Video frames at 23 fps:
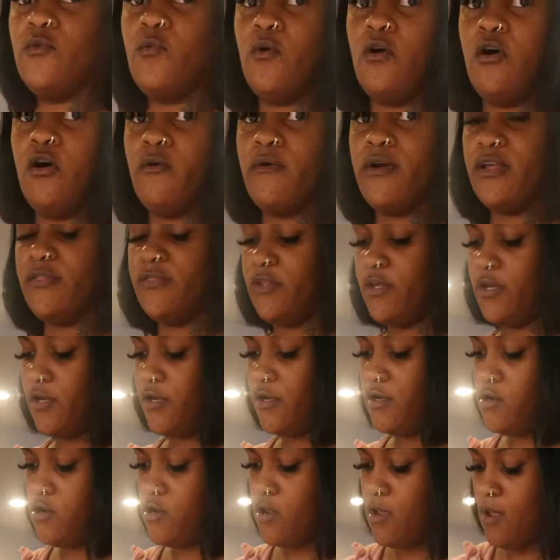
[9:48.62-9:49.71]
the wall right
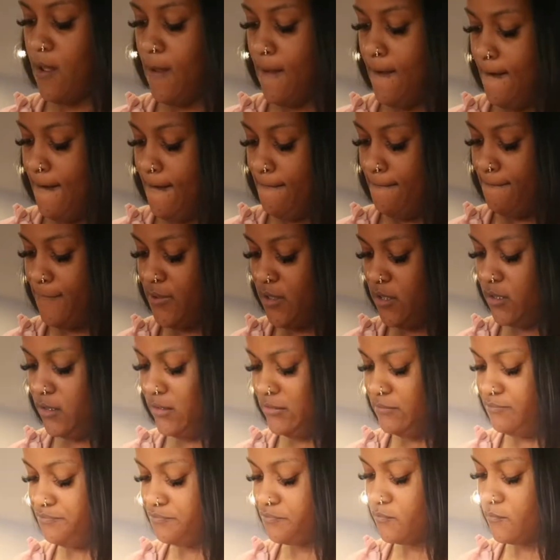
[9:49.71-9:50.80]
there,
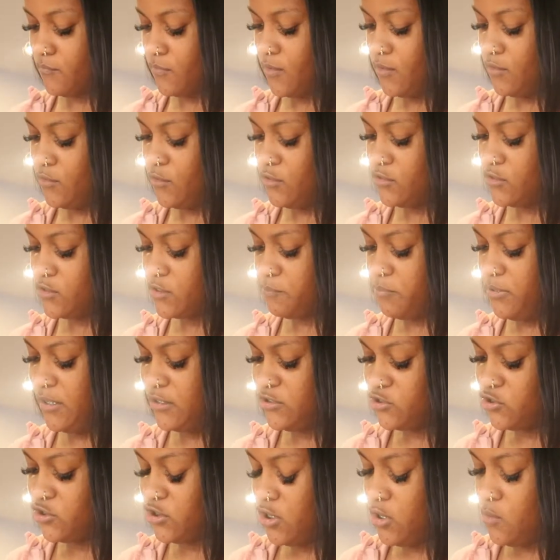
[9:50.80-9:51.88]
but the
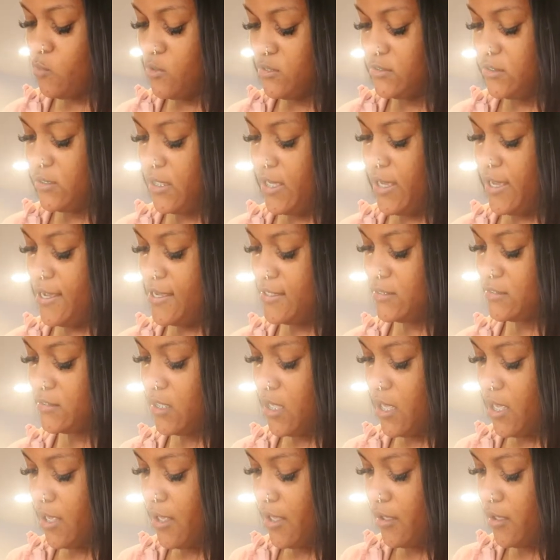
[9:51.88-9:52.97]
picture wasn't as
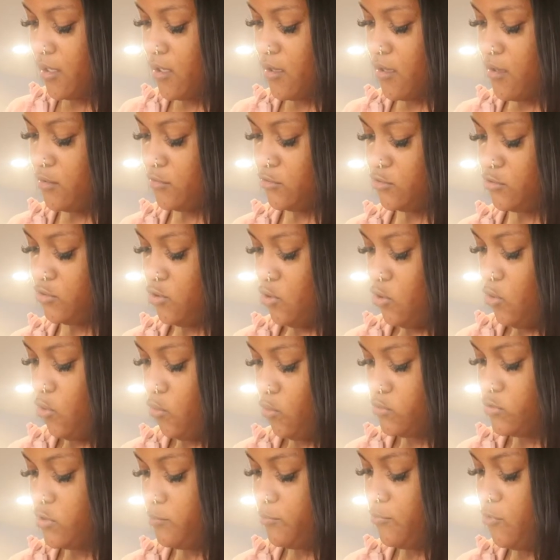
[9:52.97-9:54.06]
like
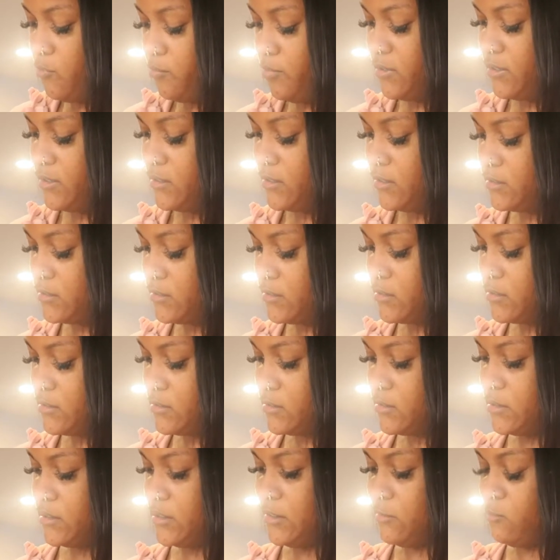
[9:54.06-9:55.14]
noticeable because
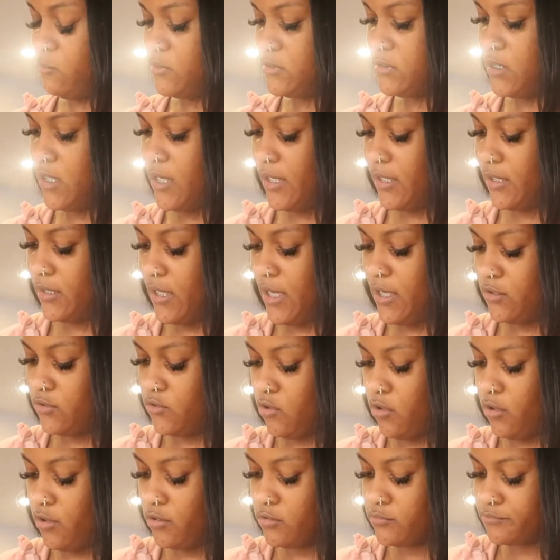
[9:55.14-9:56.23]
it was like not
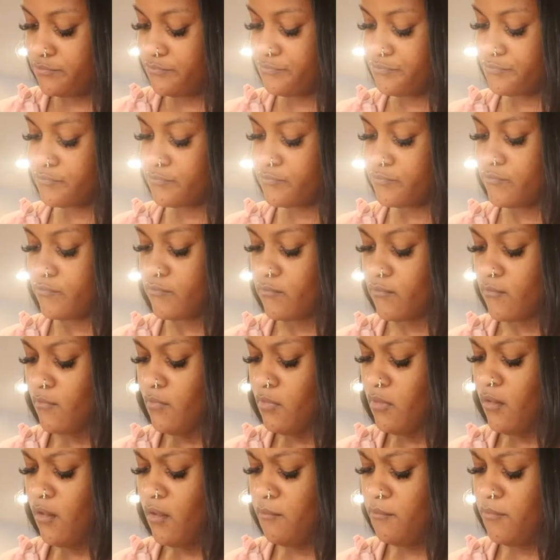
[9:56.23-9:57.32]
dark,
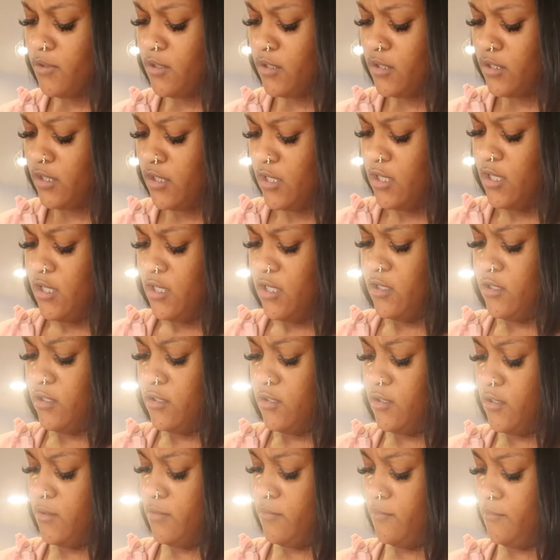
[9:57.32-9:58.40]
but
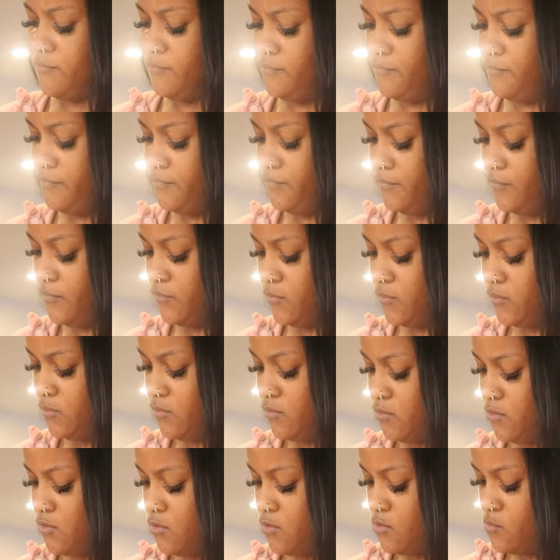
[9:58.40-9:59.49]
um,
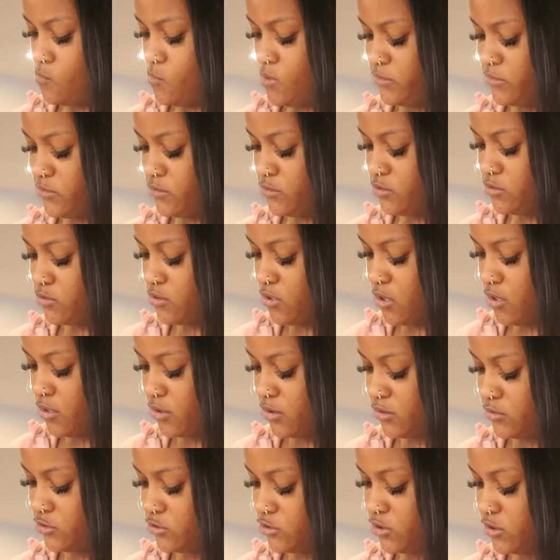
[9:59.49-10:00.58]
once it's dark
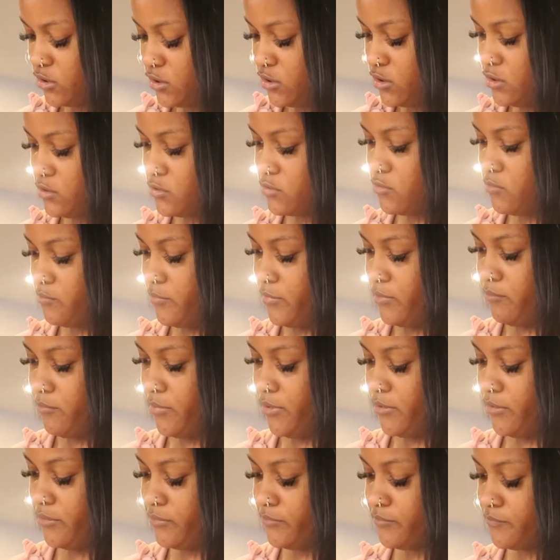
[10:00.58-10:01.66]
and shit, it's gonna be
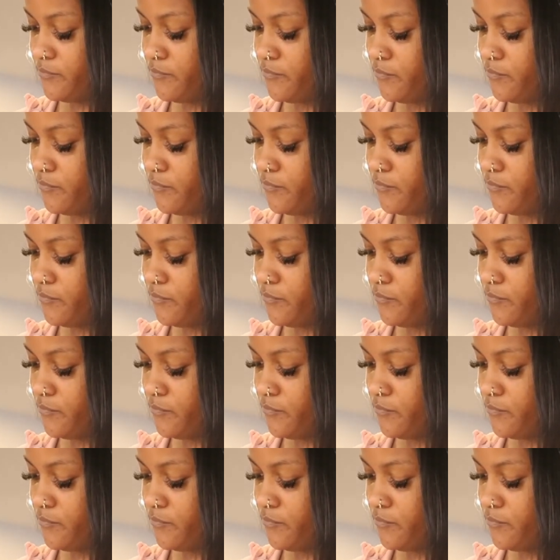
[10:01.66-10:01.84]
better.